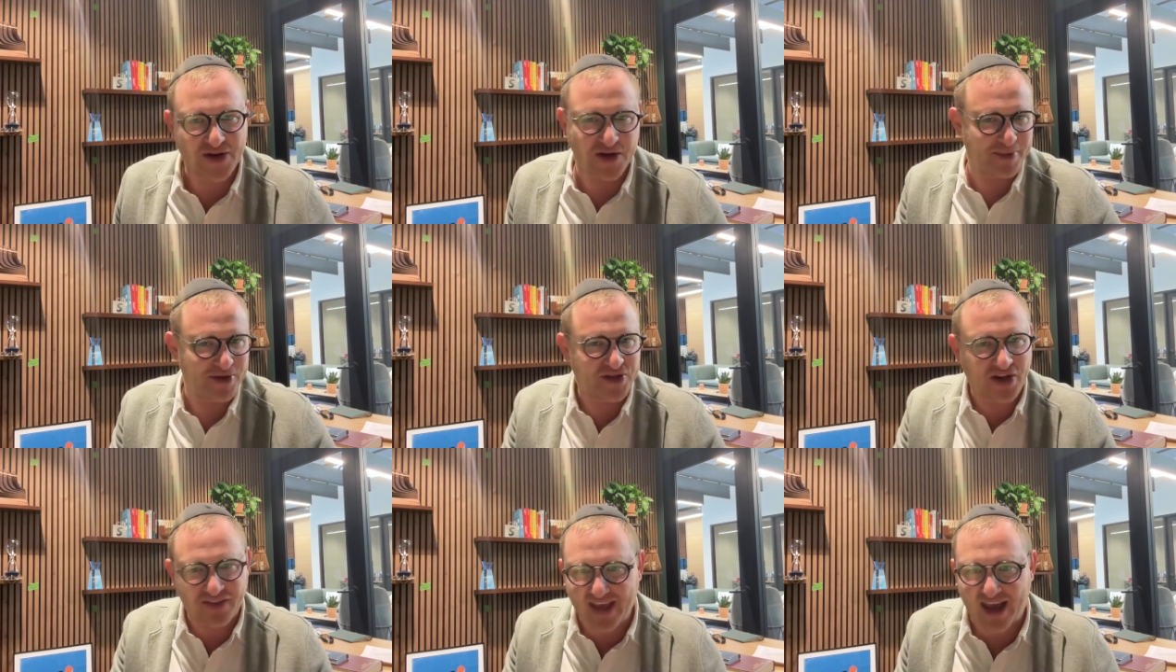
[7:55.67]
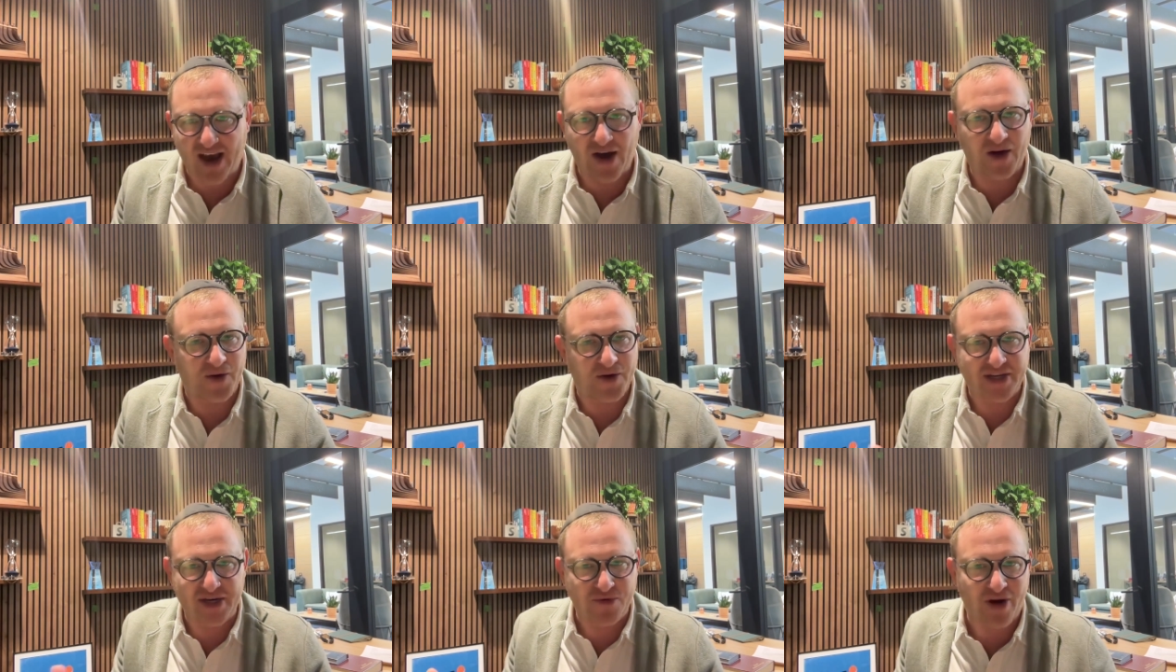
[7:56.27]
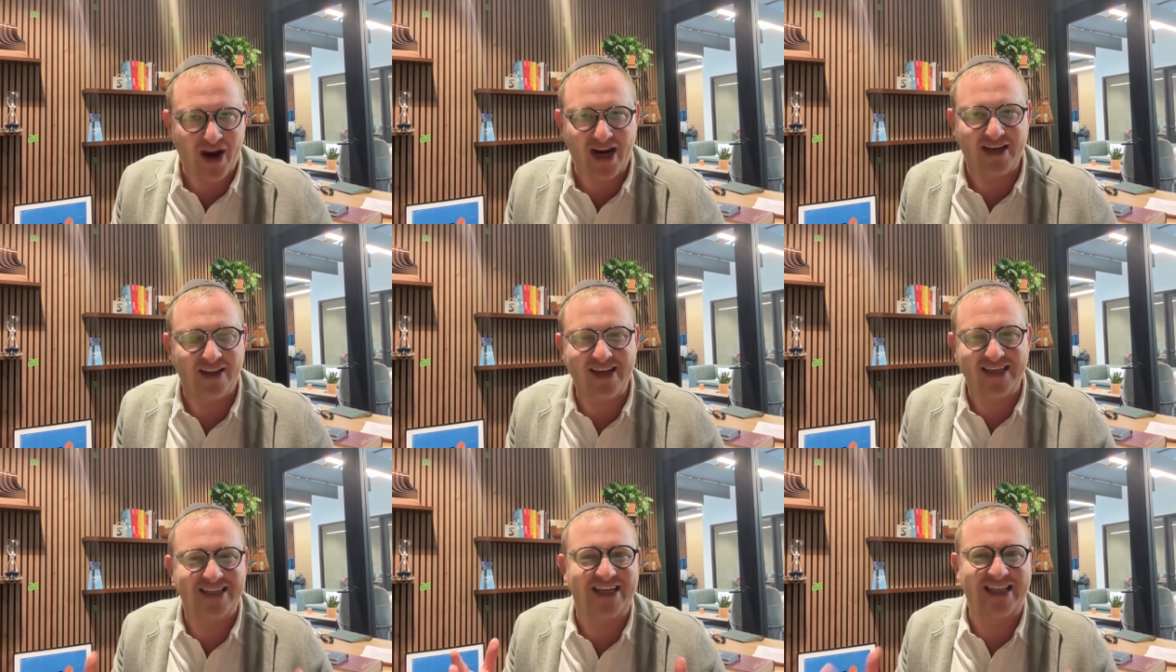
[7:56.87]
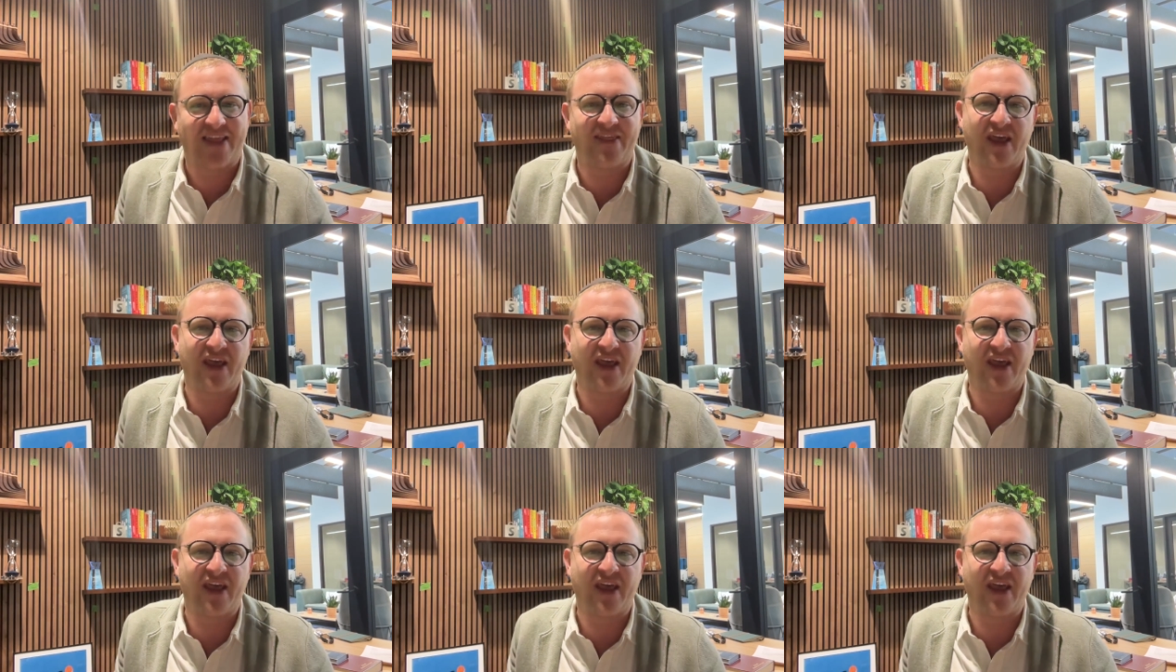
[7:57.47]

You could be shut down or deranked and things like that.